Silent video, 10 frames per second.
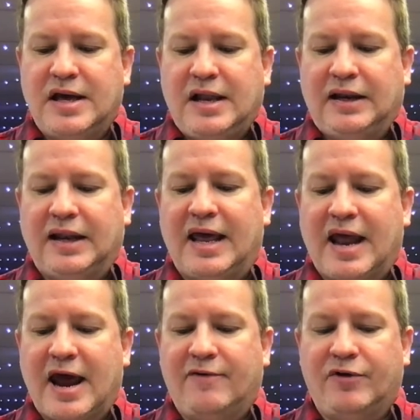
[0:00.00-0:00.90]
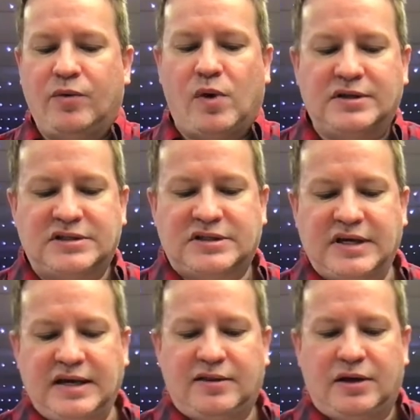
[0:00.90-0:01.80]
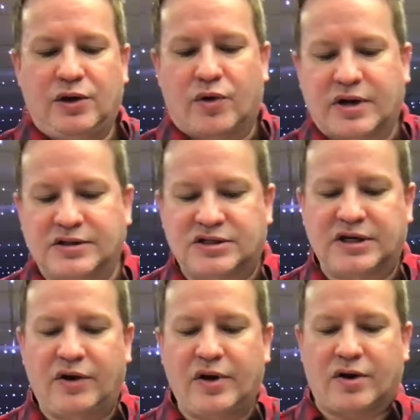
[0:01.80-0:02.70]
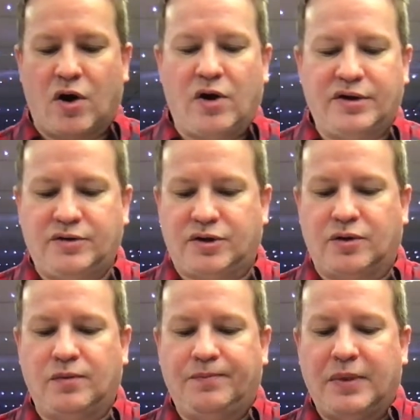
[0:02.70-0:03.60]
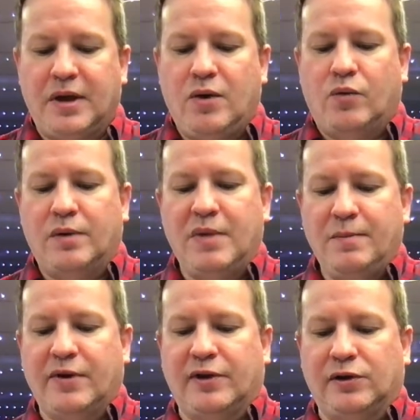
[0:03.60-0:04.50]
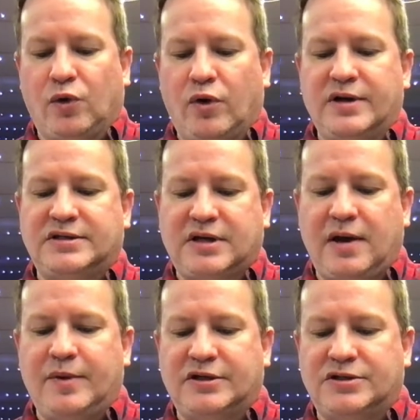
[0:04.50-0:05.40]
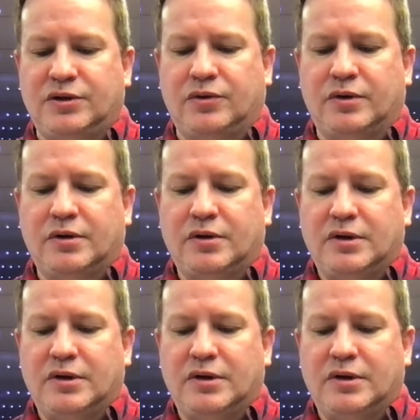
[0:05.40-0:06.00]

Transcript: Let everyone see that you're considerate in all you do. Remember, the Lord is coming soon.